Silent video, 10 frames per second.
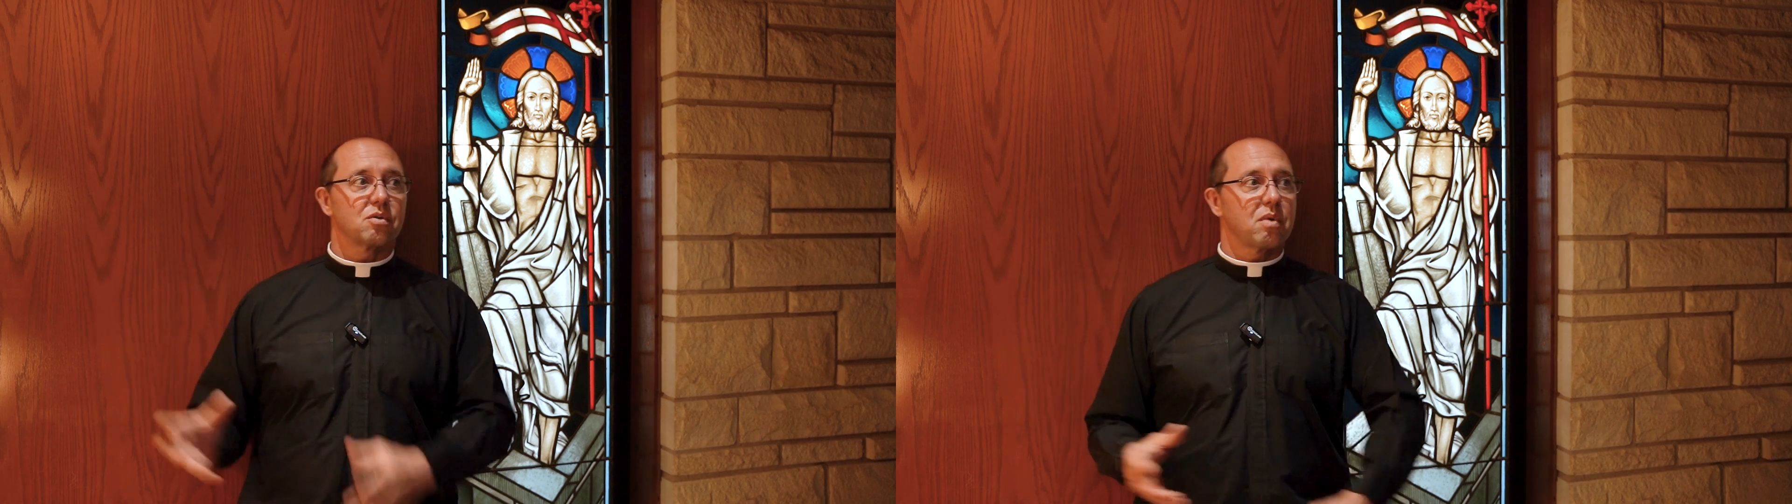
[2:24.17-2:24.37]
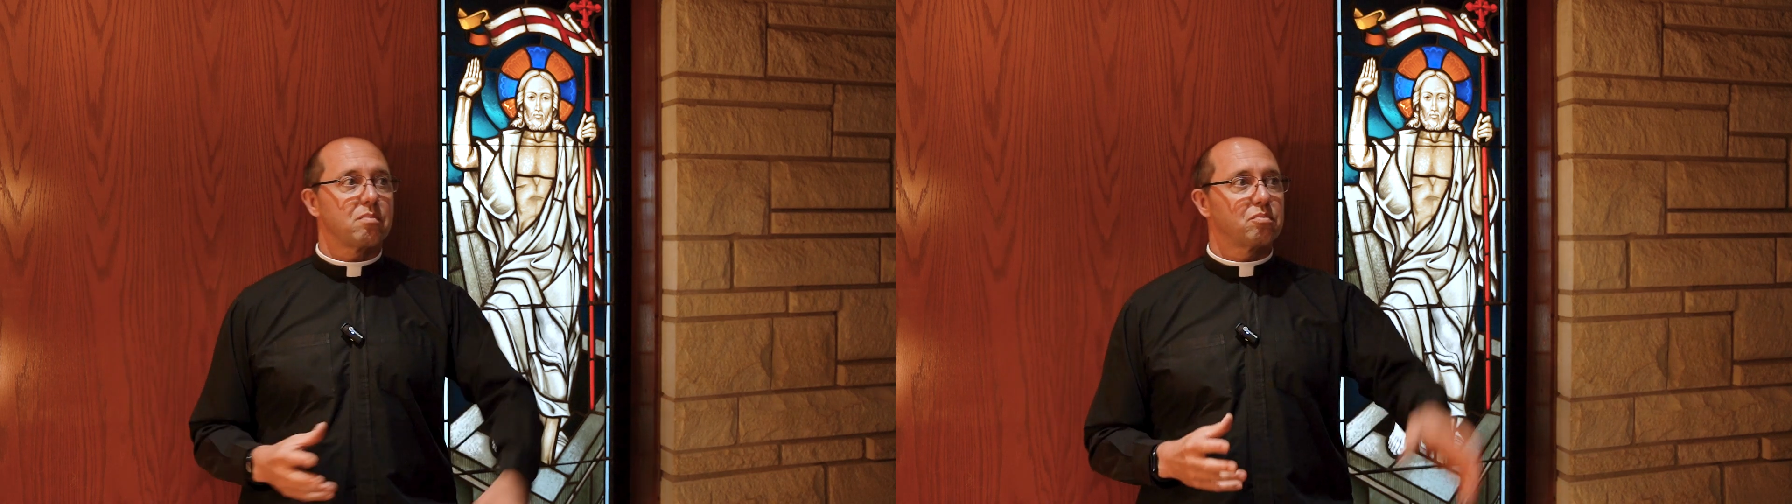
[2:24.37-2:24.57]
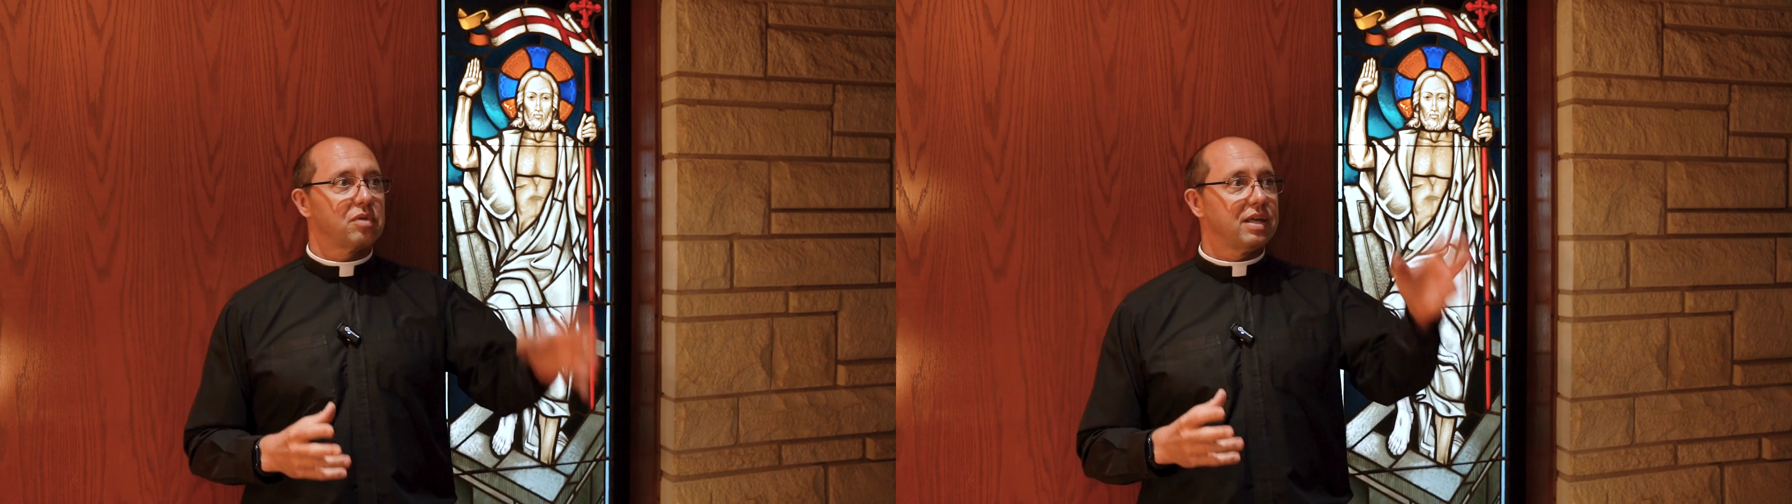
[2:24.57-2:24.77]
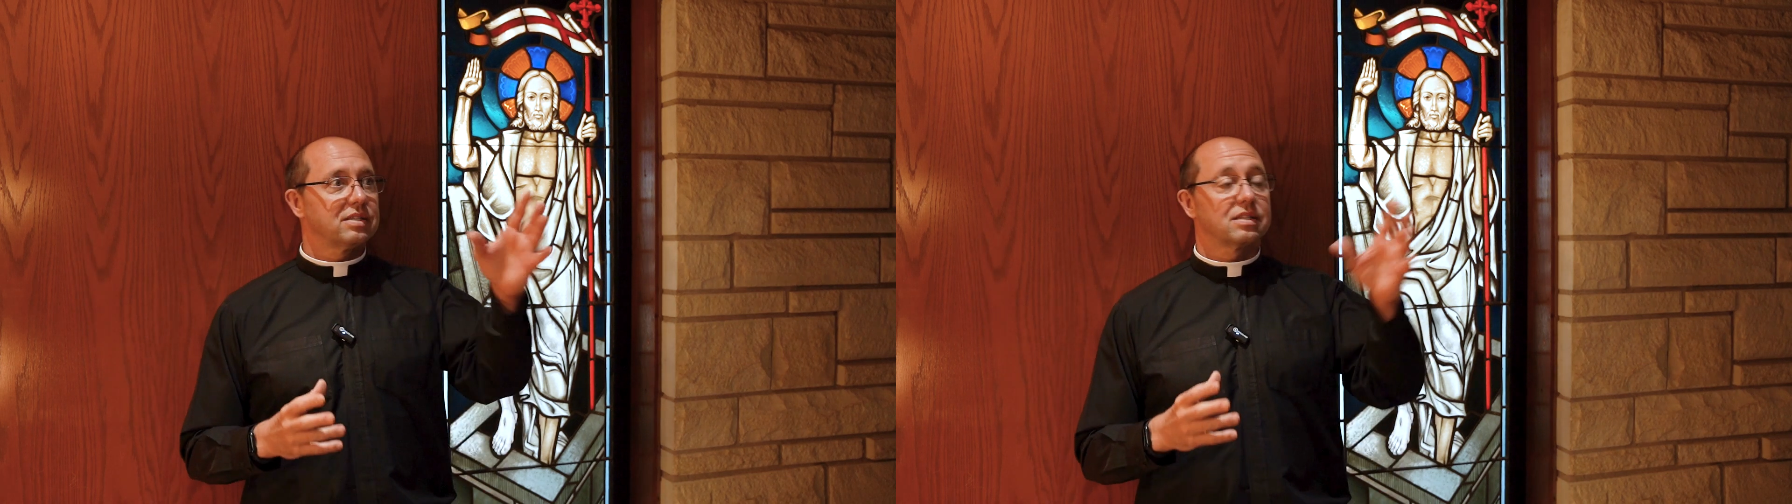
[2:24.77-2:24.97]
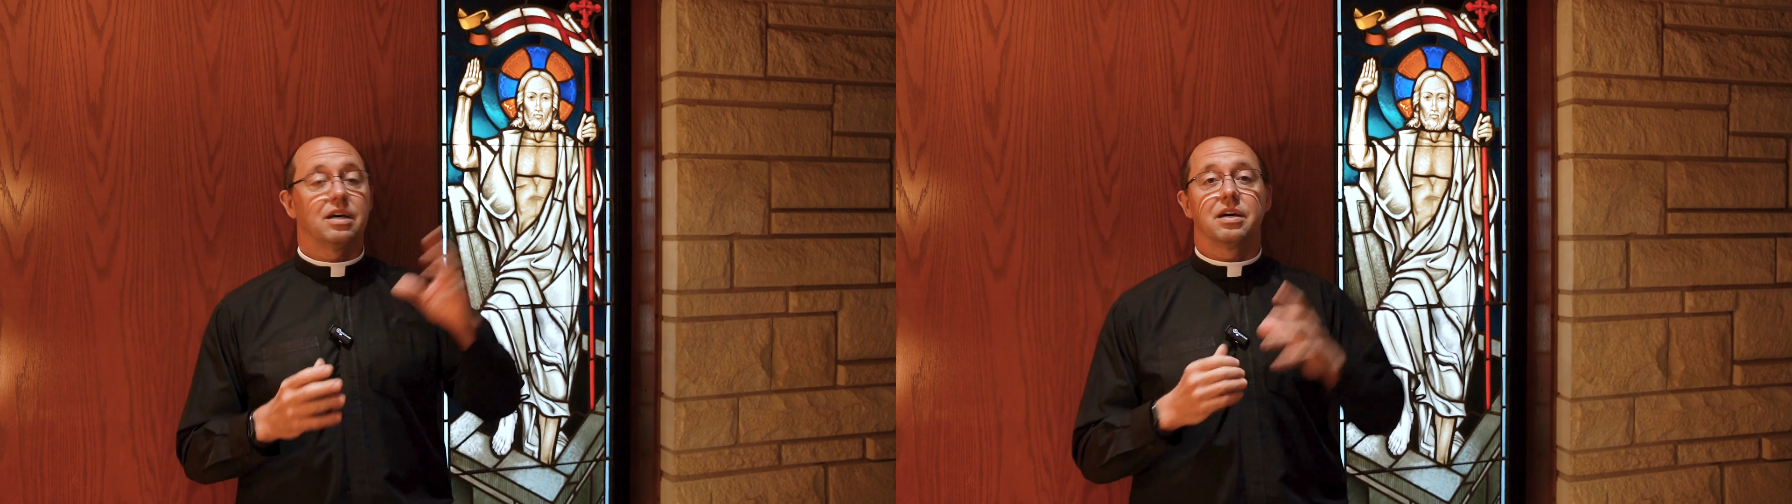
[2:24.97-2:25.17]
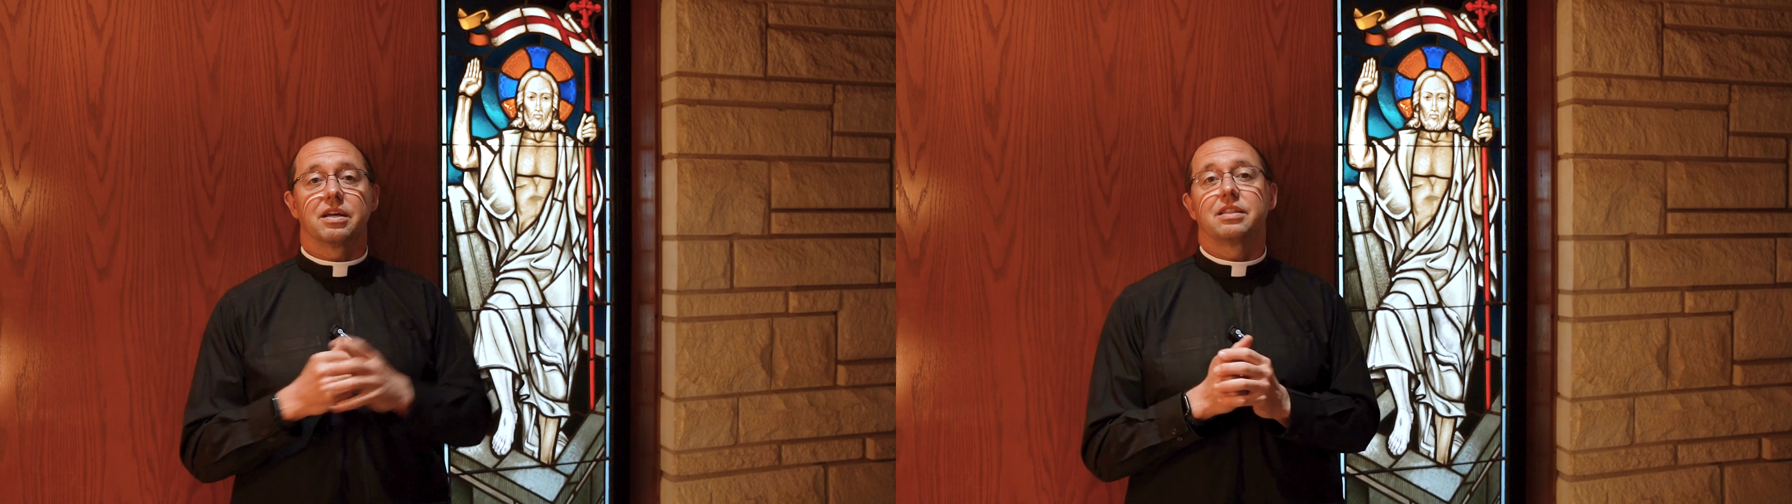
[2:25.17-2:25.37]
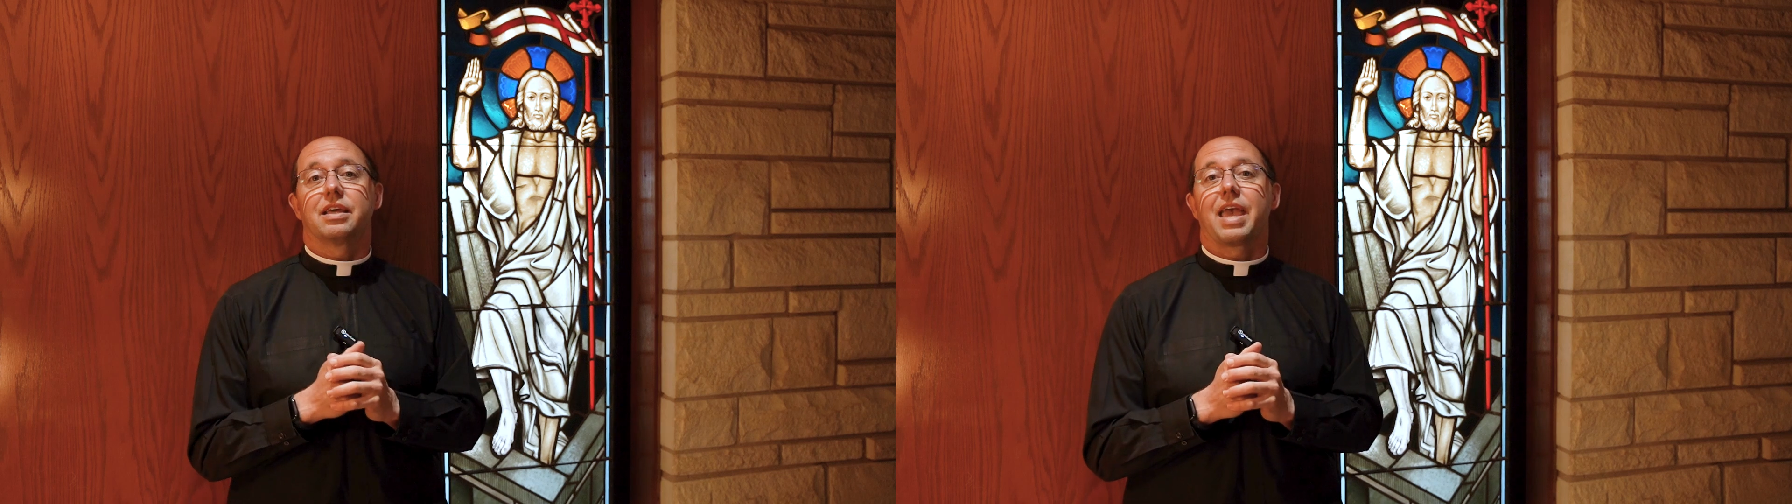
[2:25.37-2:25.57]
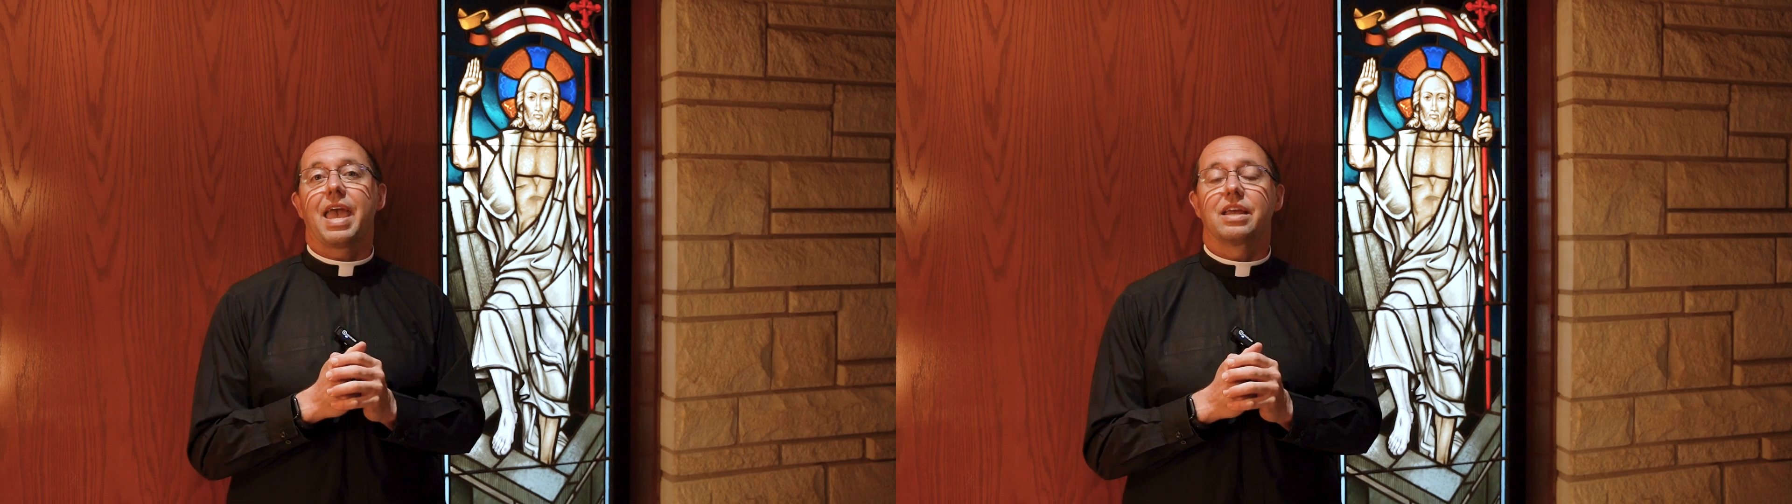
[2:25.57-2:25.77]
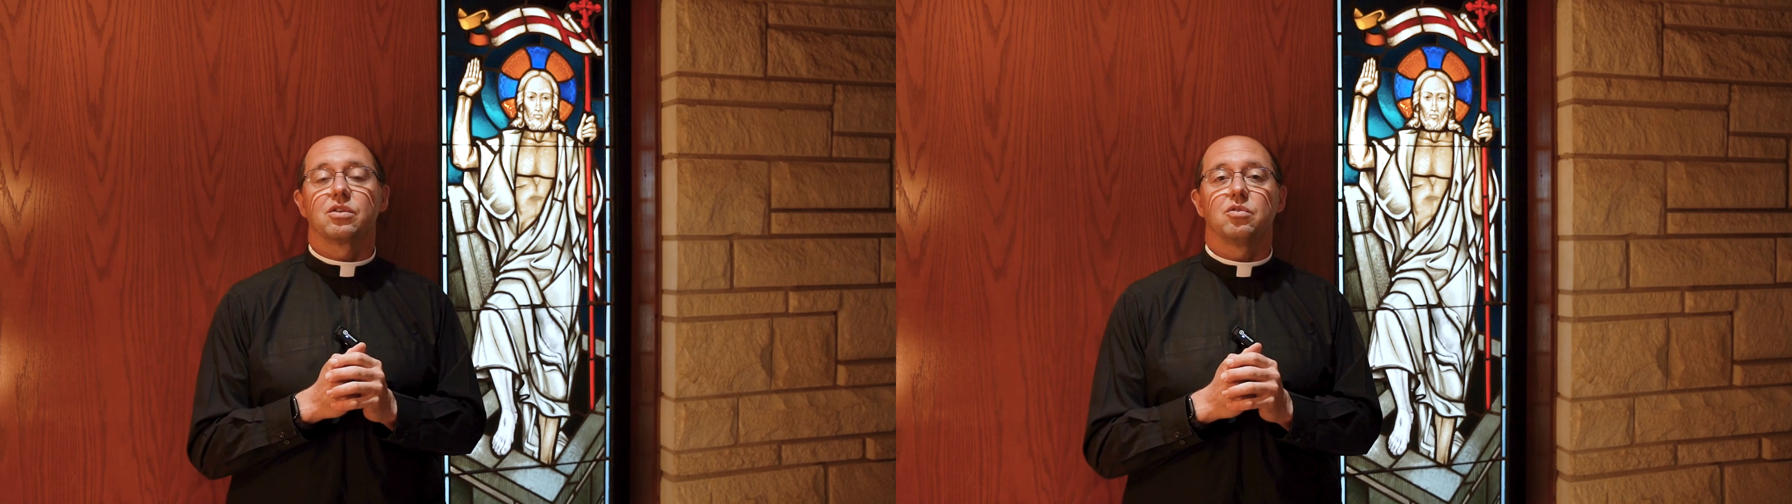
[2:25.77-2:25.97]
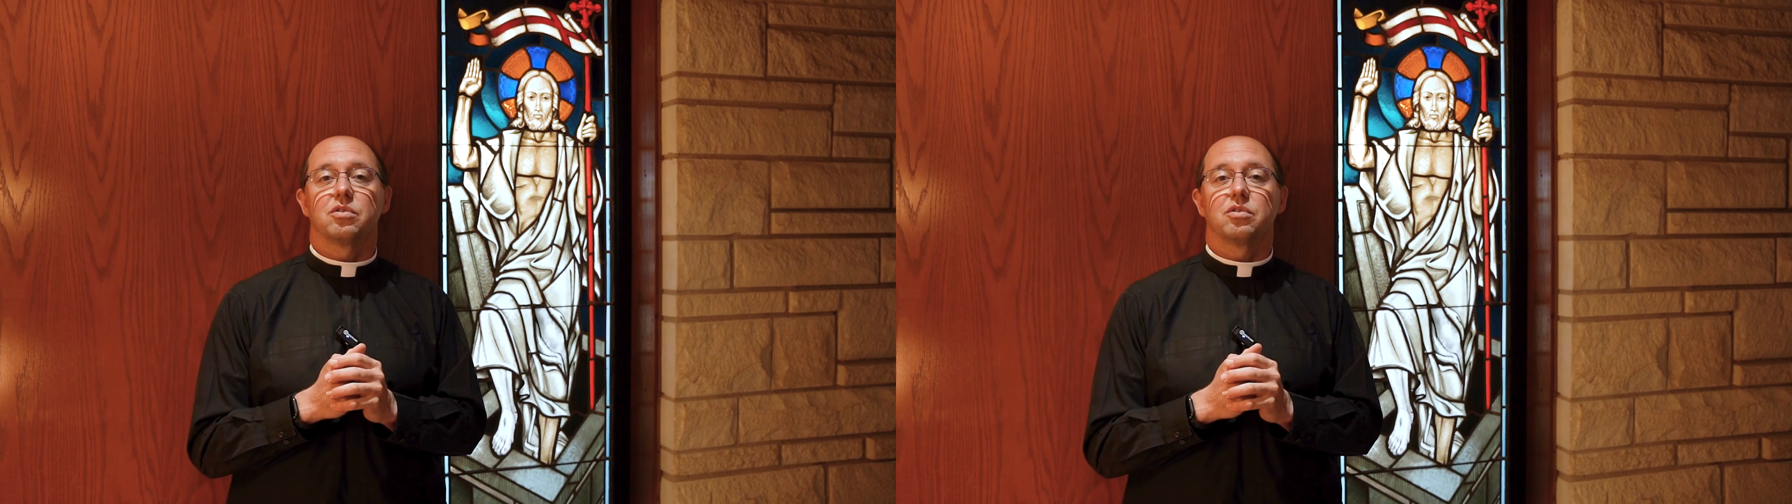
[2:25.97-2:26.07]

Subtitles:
we place the candle,